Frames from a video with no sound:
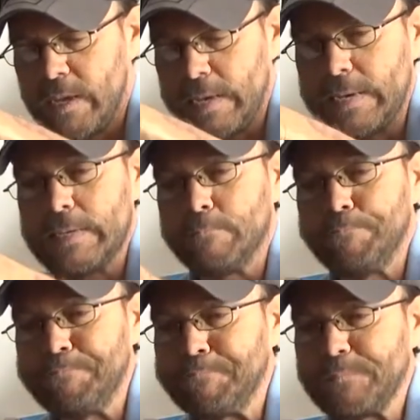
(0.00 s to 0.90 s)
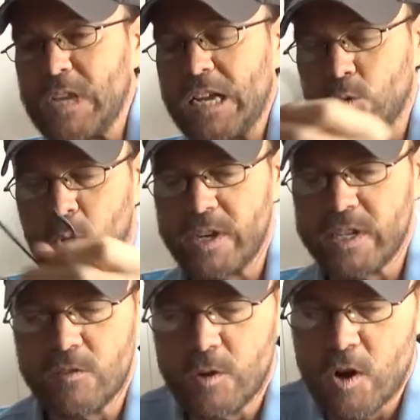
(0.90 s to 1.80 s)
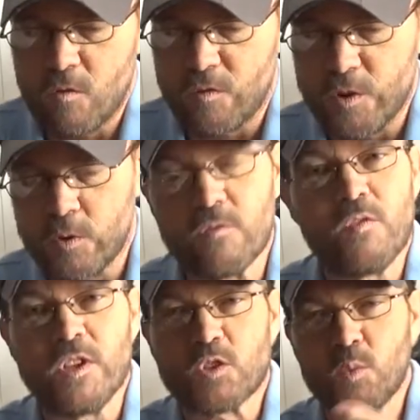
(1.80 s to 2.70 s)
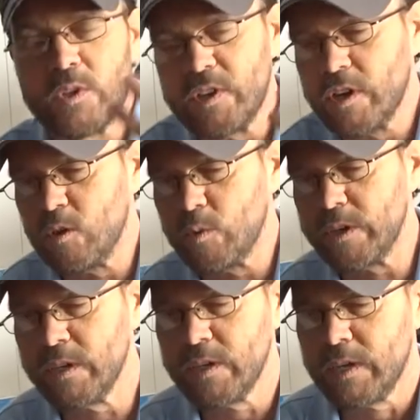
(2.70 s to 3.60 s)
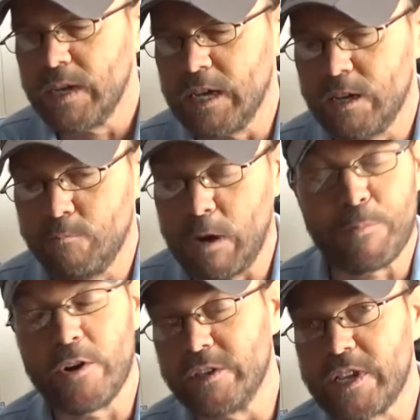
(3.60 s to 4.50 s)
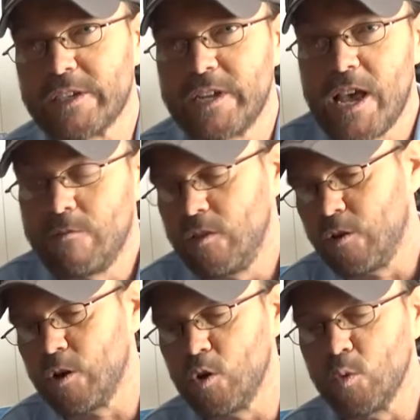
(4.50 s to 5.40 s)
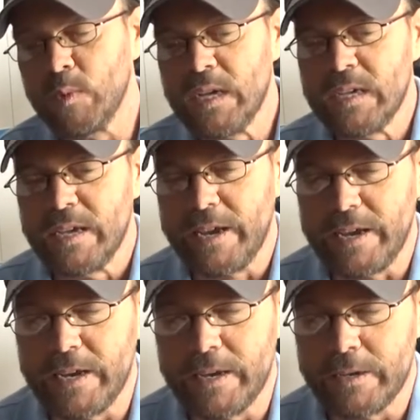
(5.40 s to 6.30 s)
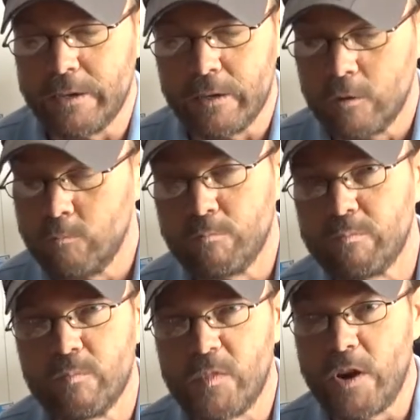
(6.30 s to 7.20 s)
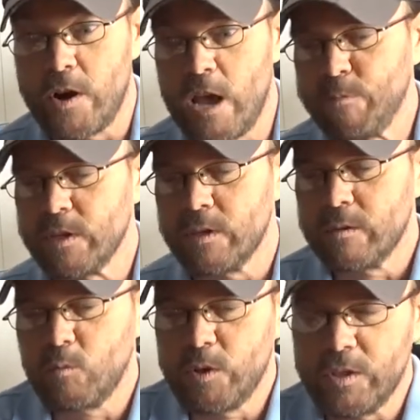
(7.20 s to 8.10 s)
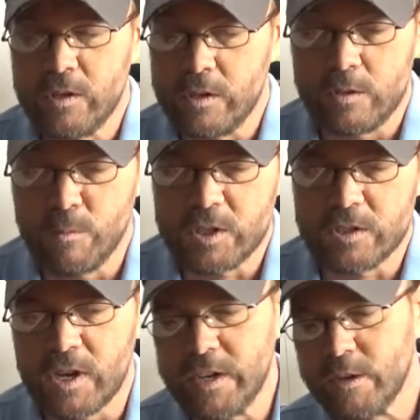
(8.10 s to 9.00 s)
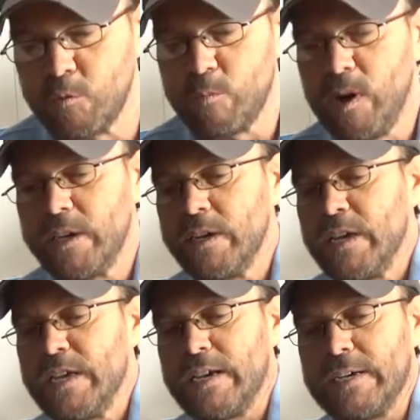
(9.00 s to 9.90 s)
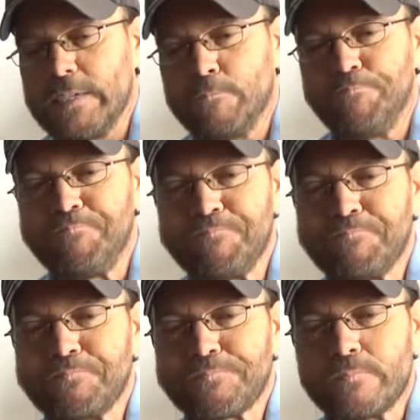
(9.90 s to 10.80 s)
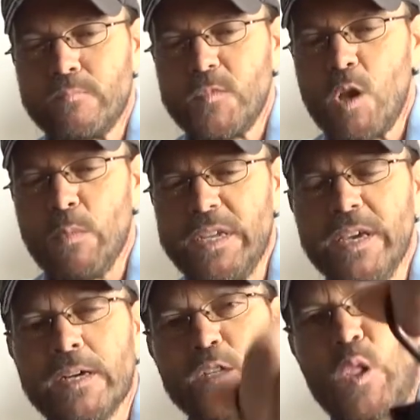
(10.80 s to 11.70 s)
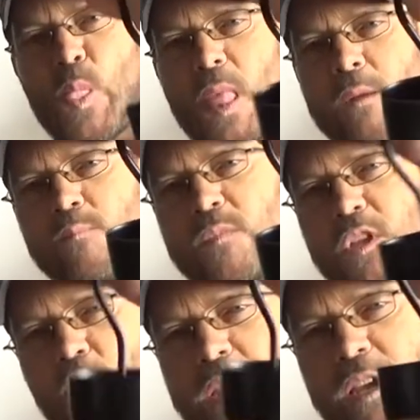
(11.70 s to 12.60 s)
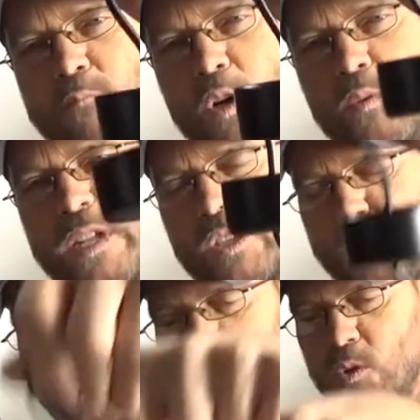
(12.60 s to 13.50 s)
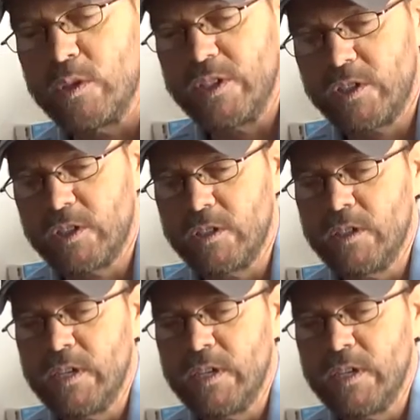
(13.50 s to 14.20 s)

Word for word: Uh, I just wanted to give you an overview of this one, the other one. Uh, my parents actually have it their home, and they're happy with it as much as I am with mine. Uh, but yeah, little ant moat, that's a pretty cool addition.